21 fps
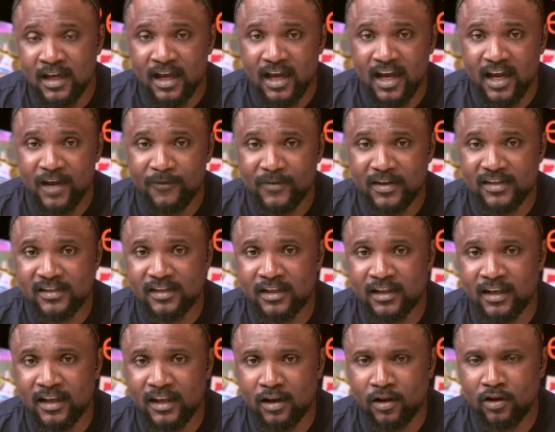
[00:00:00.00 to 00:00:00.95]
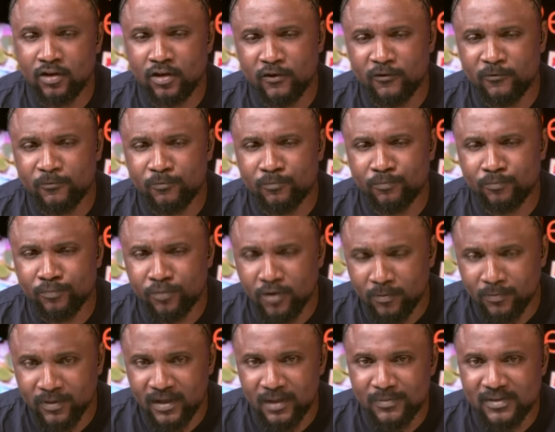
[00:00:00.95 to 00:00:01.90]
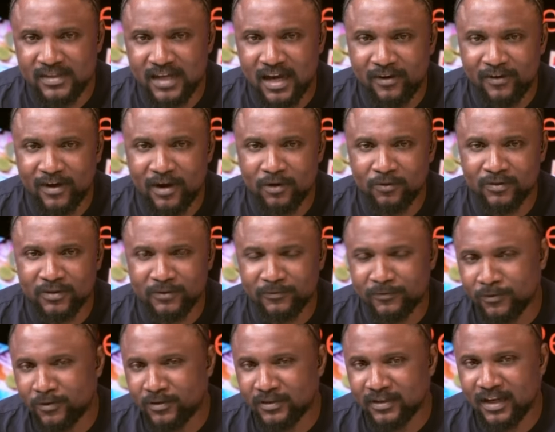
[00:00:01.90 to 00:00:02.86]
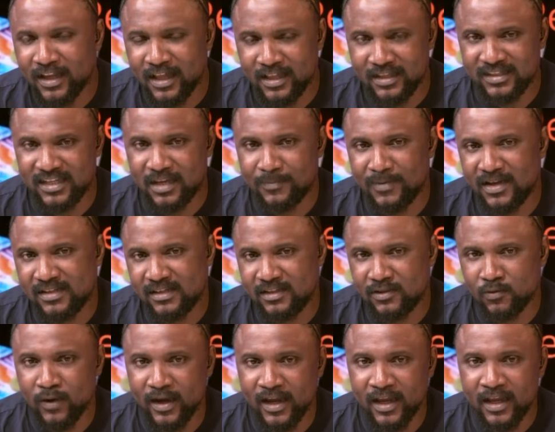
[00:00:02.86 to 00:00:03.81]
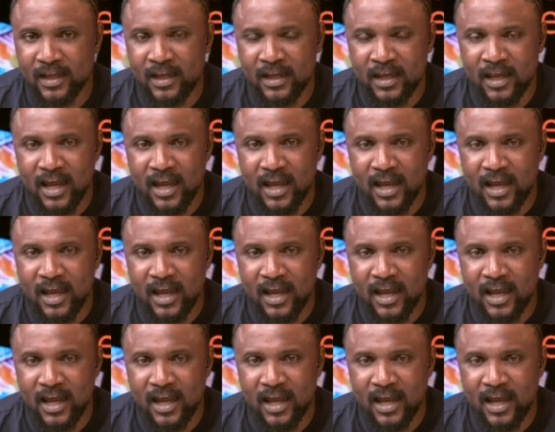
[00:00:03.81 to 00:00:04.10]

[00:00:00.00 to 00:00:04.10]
Um, there's a lot of problems around the funding landscape, as it were.